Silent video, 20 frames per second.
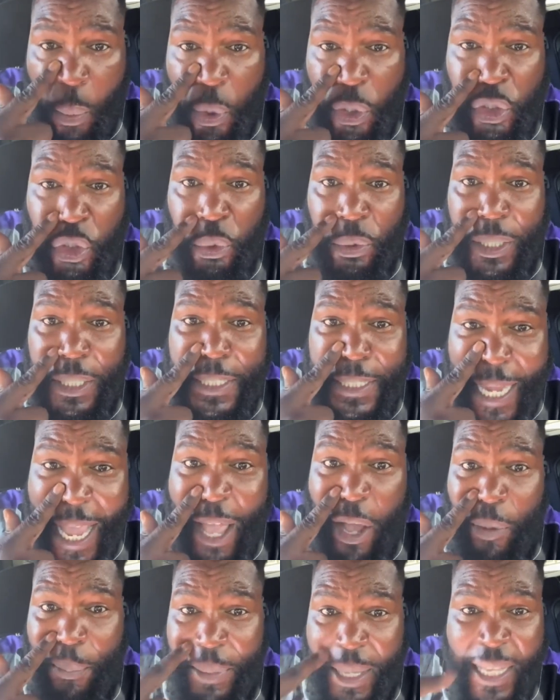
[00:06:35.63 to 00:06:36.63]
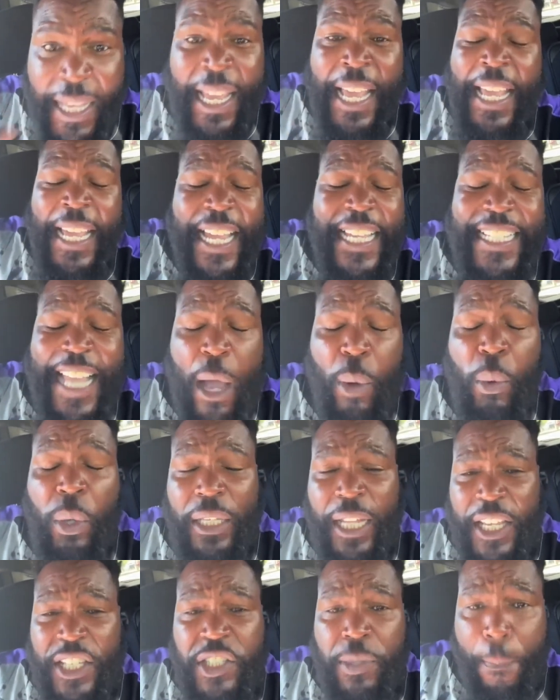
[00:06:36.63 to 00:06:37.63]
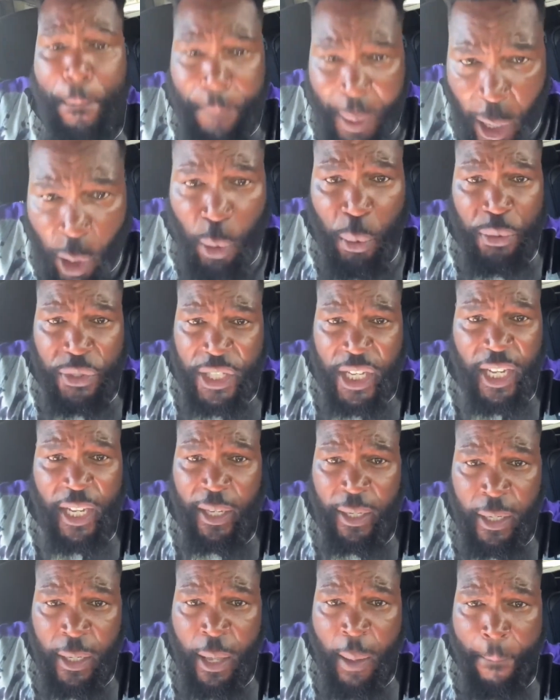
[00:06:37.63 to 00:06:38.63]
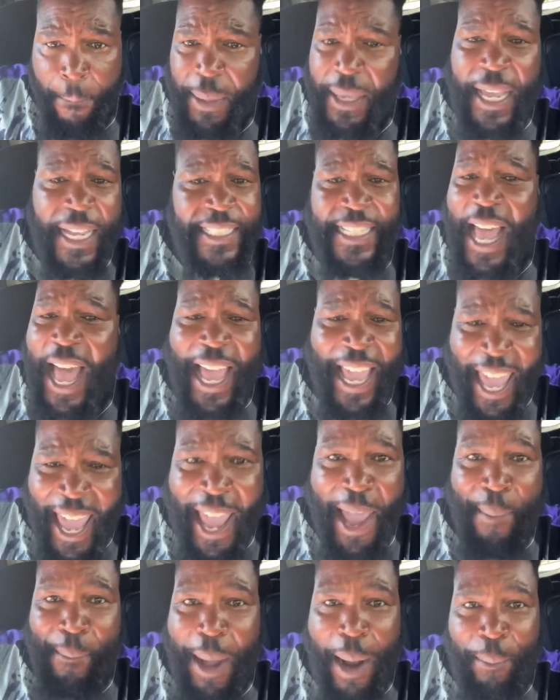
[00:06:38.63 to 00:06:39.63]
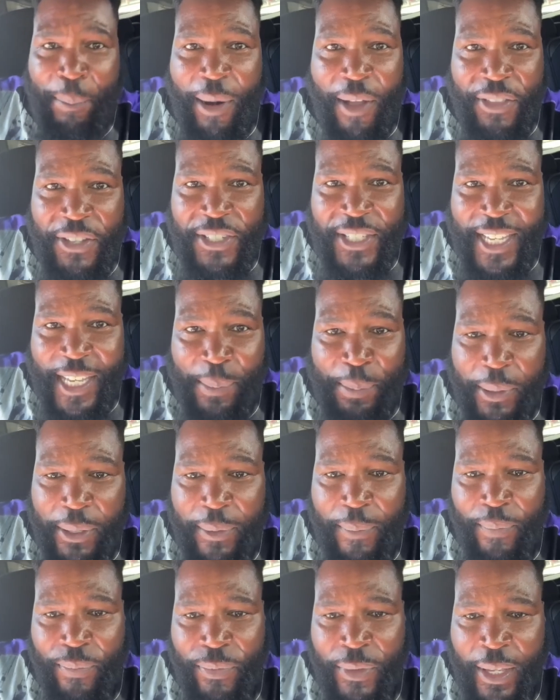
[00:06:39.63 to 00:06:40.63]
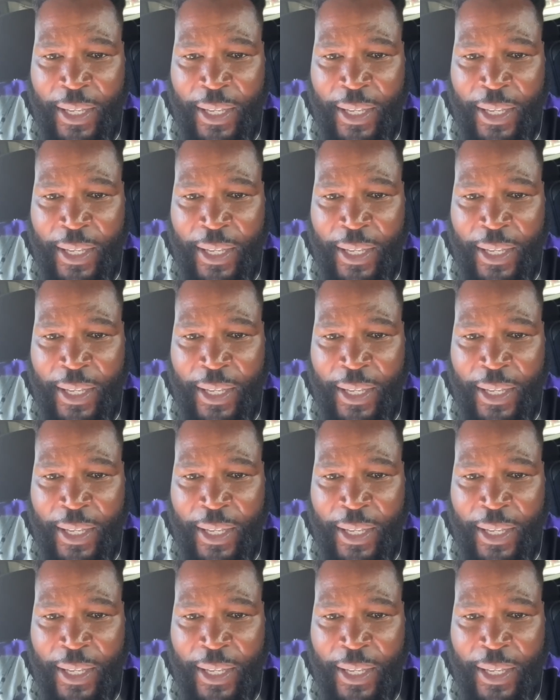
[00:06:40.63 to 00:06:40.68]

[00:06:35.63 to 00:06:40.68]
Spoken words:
I want you to tell me because I will expose her because I am my brother's keeper.